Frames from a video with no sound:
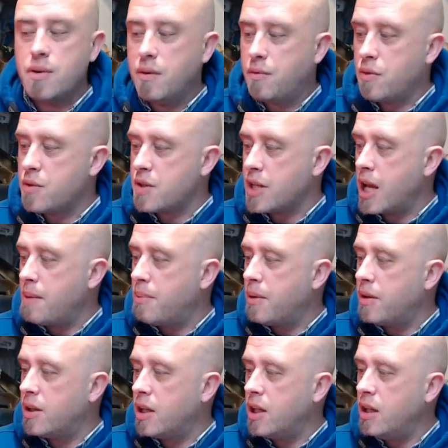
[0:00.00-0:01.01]
reinforced tape
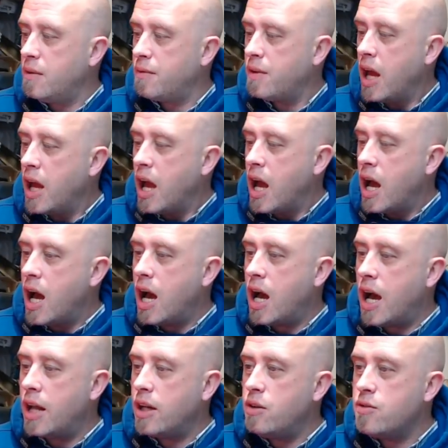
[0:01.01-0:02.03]
underneath,
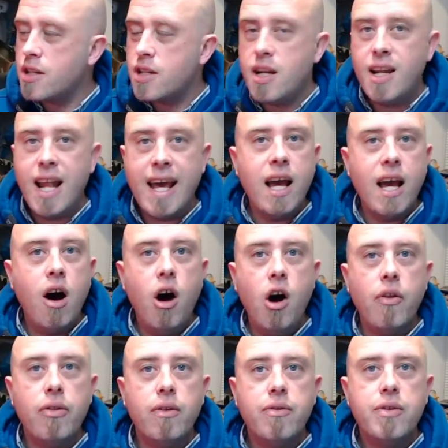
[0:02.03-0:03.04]
and you just lay it
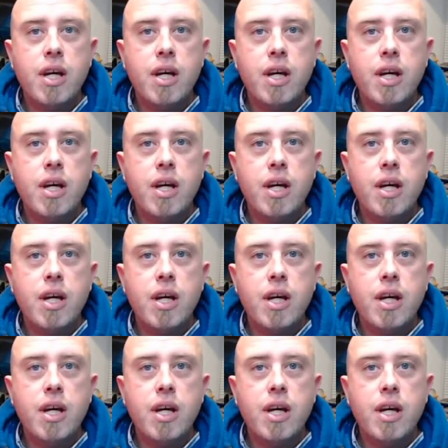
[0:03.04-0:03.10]
on.